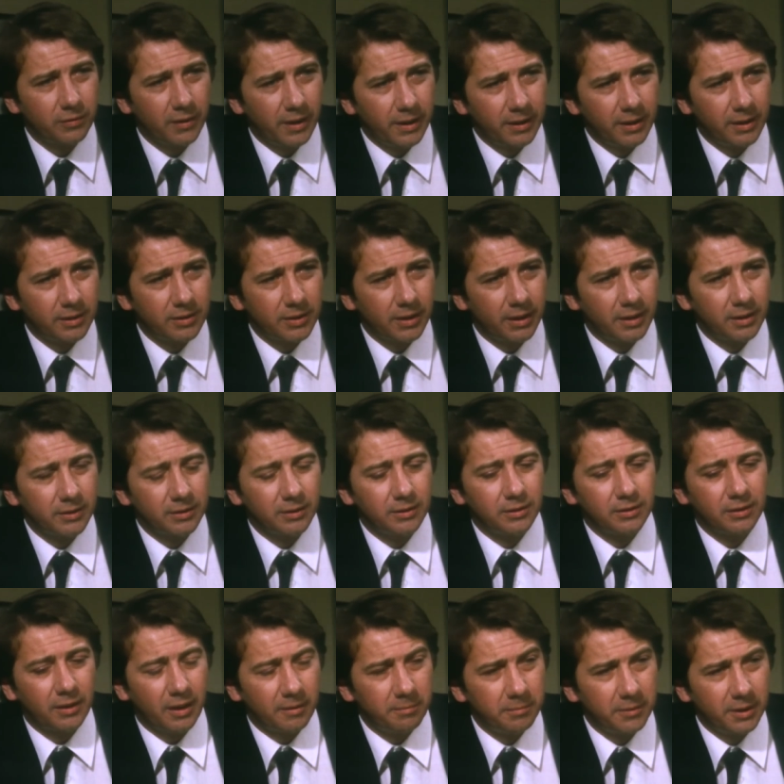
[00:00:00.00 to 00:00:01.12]
finance houses,
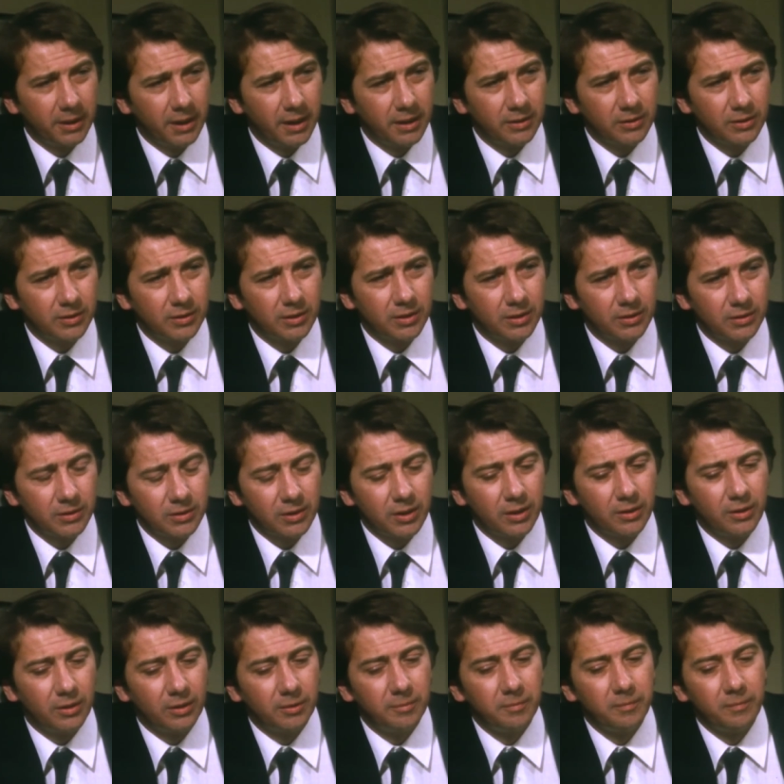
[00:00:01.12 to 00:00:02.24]
government agencies, and so
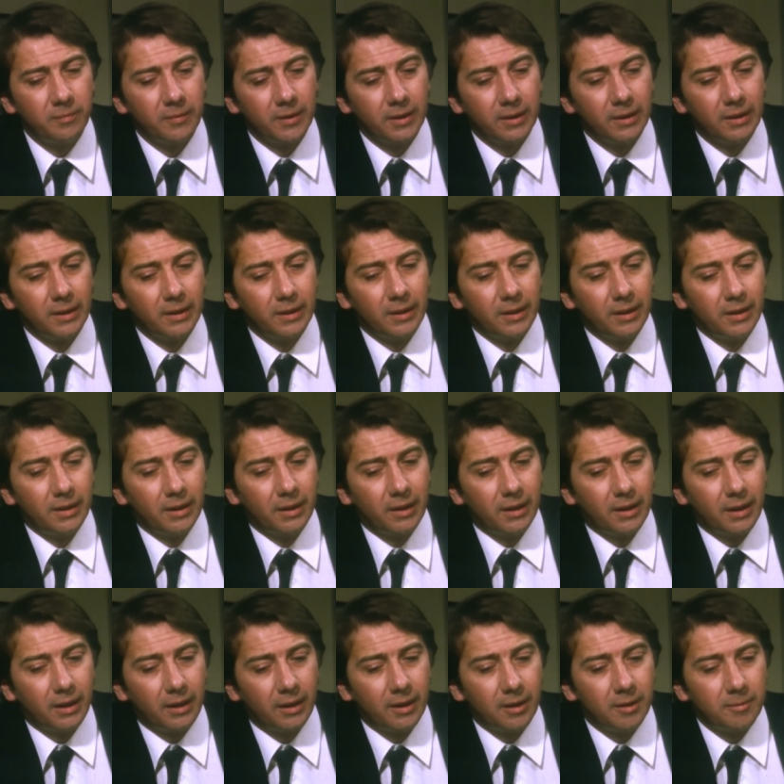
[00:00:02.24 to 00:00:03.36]
on.
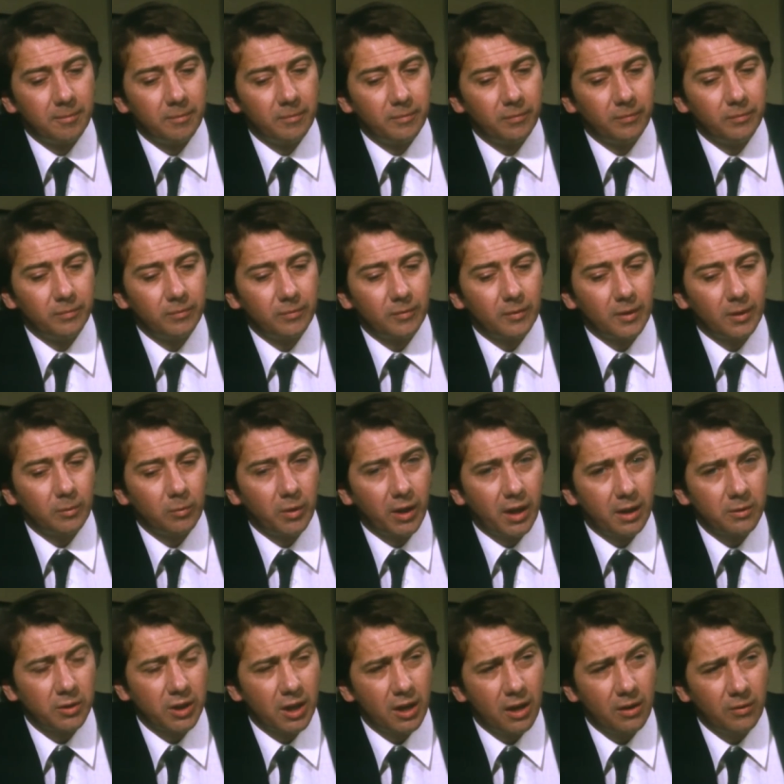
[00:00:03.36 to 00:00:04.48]
Um, when I
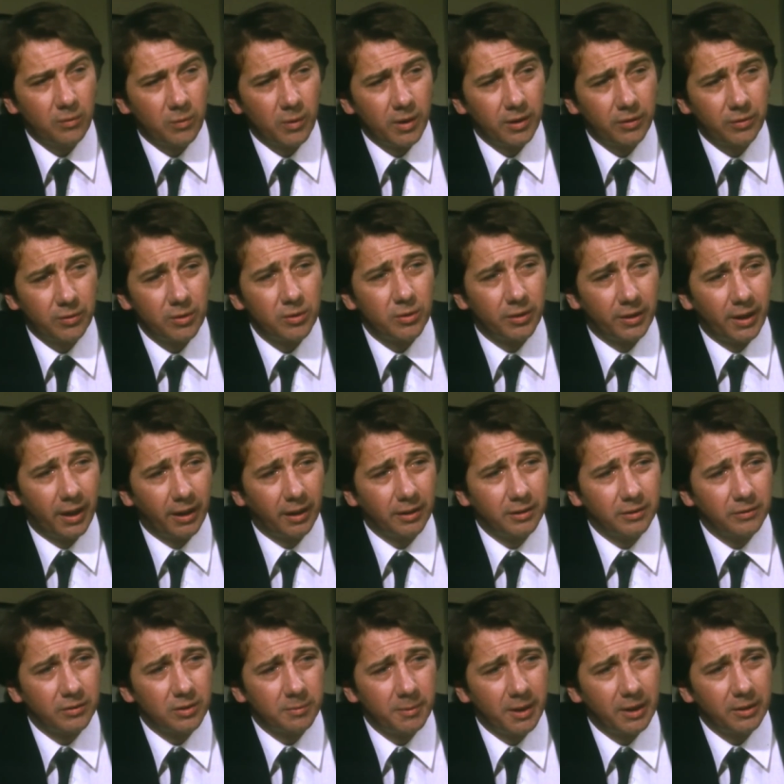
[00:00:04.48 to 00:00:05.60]
was halfway through the
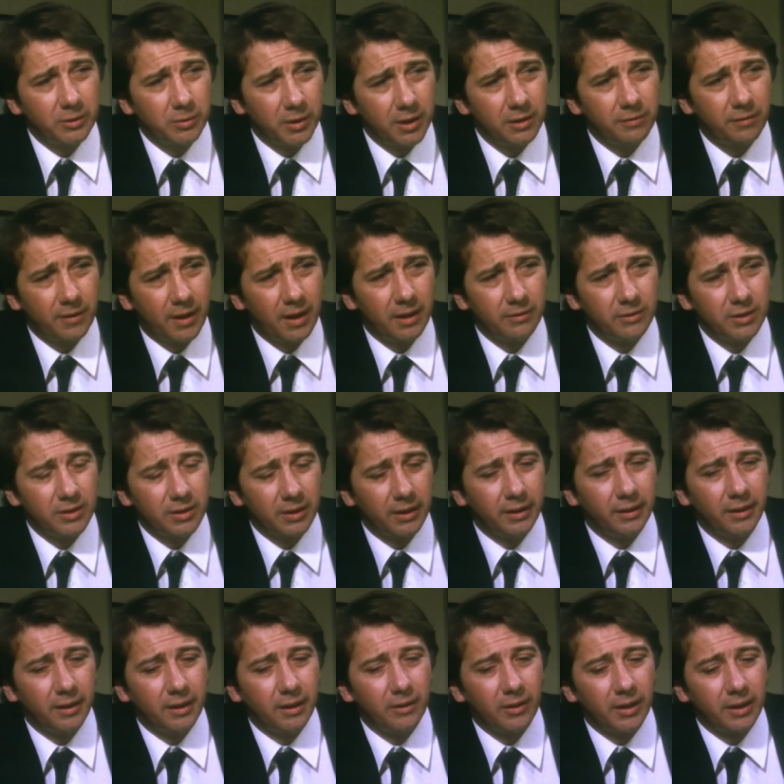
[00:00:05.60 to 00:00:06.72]
negatives, about 25 had said
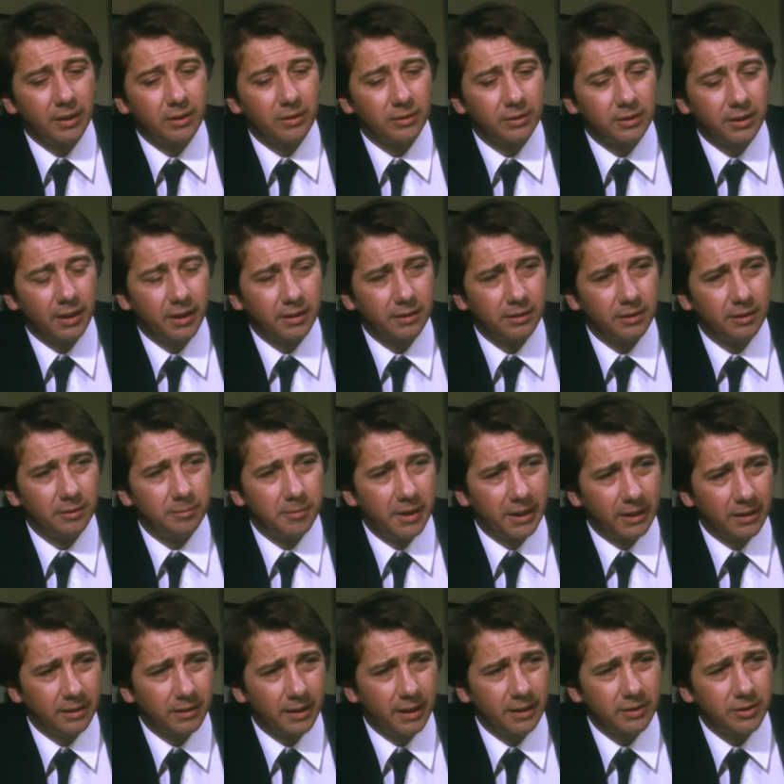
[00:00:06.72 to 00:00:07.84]
no, I contacted
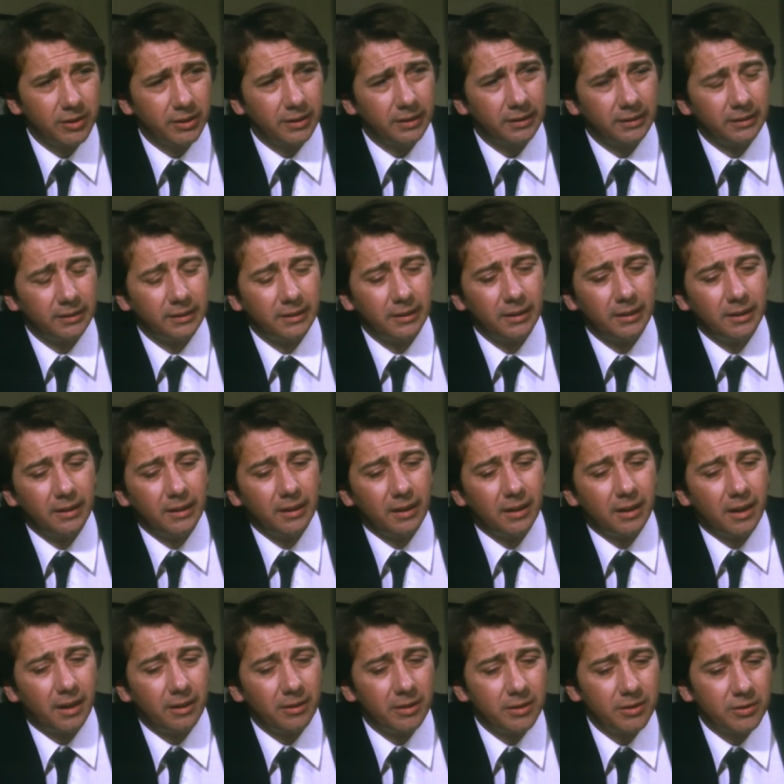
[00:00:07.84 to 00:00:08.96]
Maggie Thatcher.
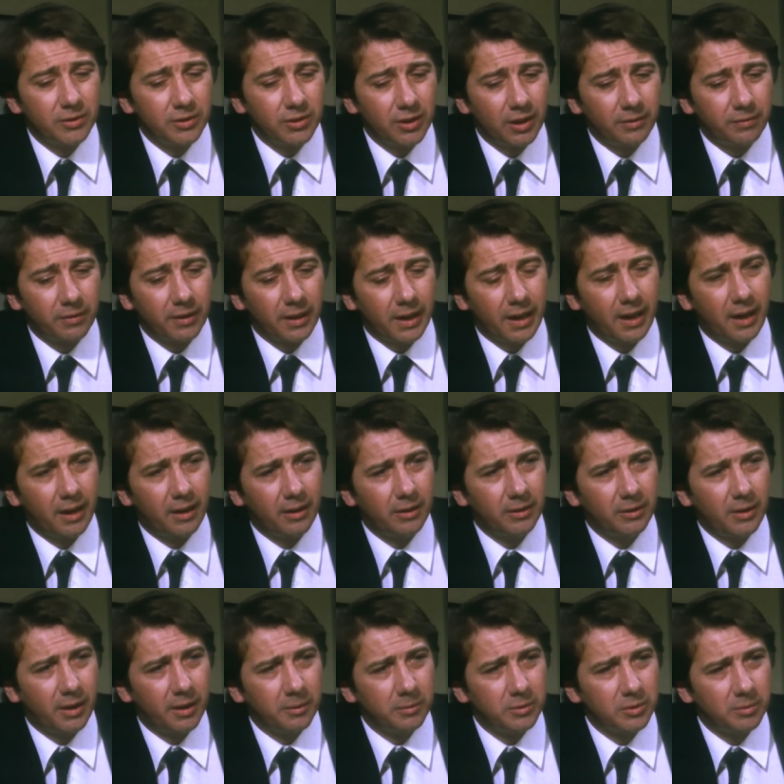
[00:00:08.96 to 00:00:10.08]
I wrote to Sir Geoffrey
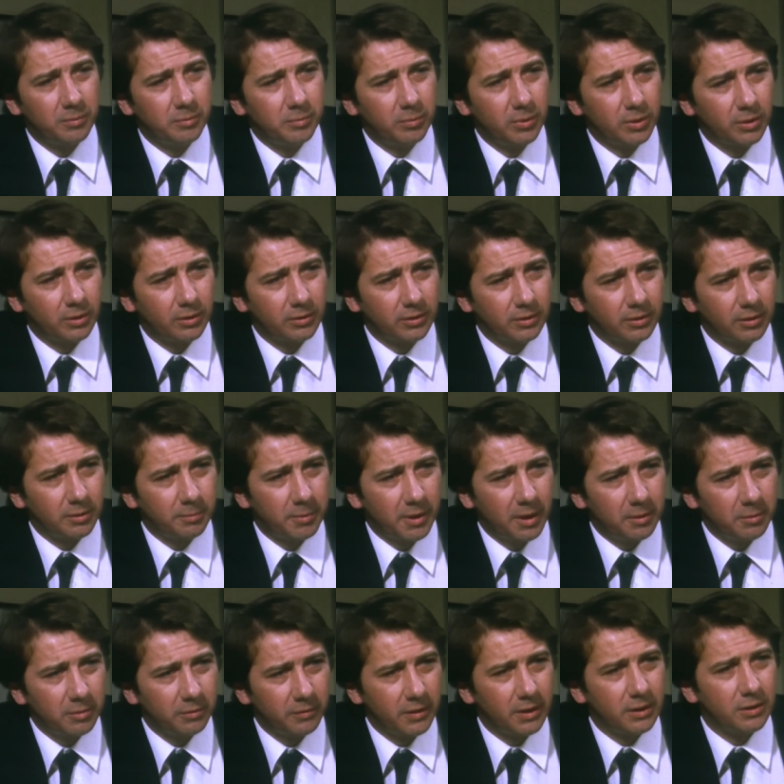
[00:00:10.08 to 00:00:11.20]
Howe. I was put onto the
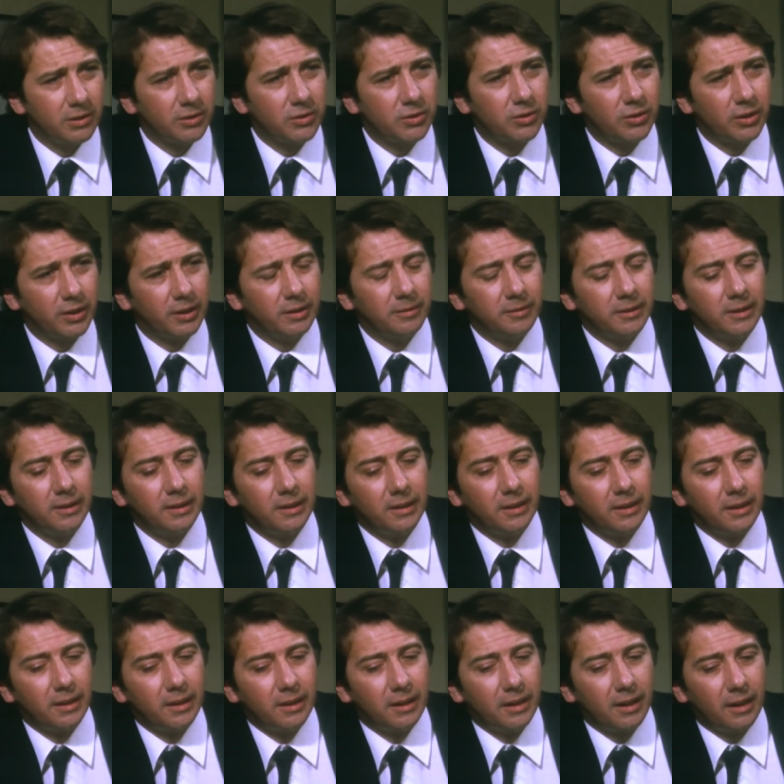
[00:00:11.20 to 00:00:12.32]
Department of Industry.
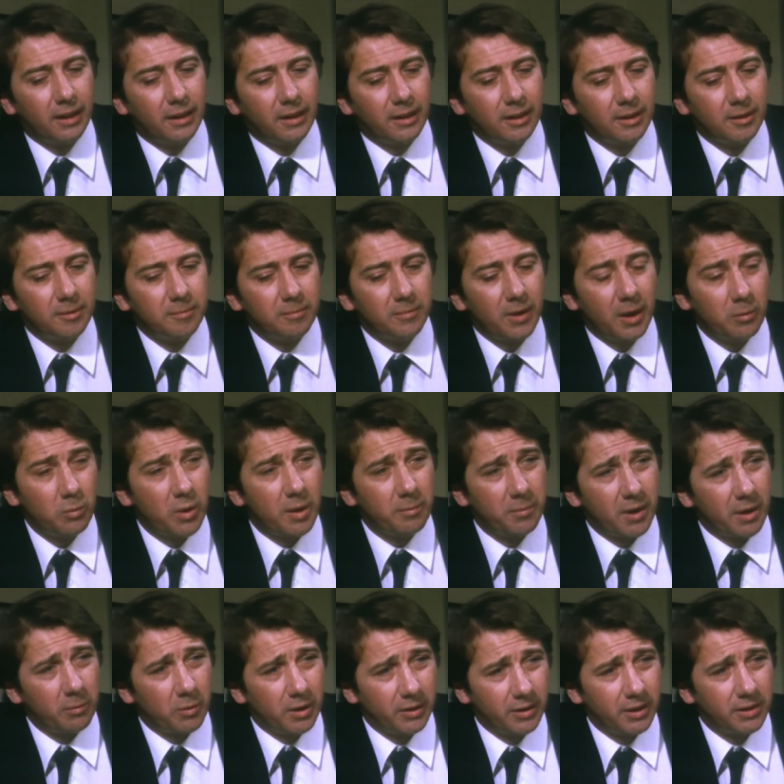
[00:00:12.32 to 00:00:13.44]
Um, and one
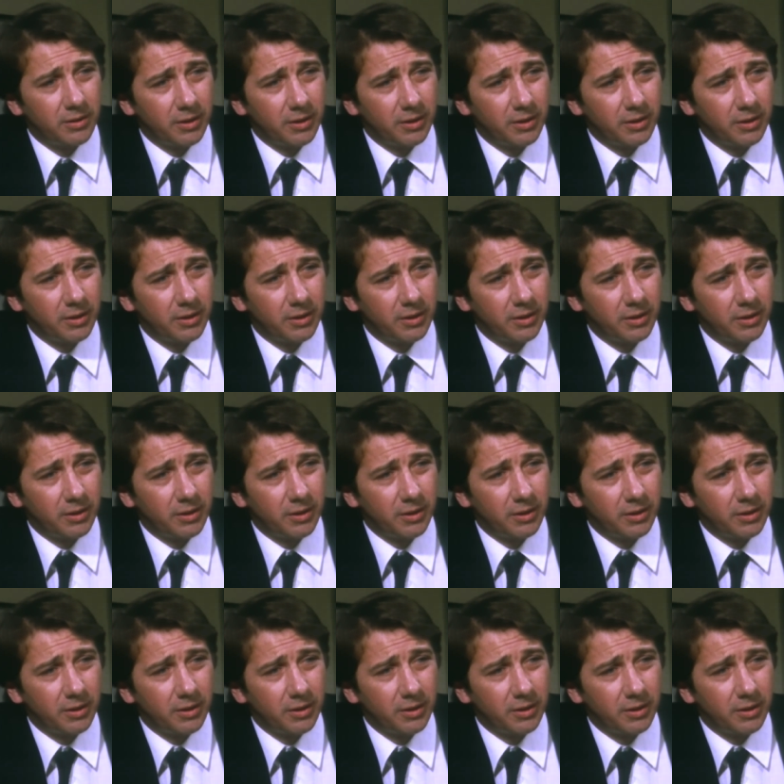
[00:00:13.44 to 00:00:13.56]
by one, they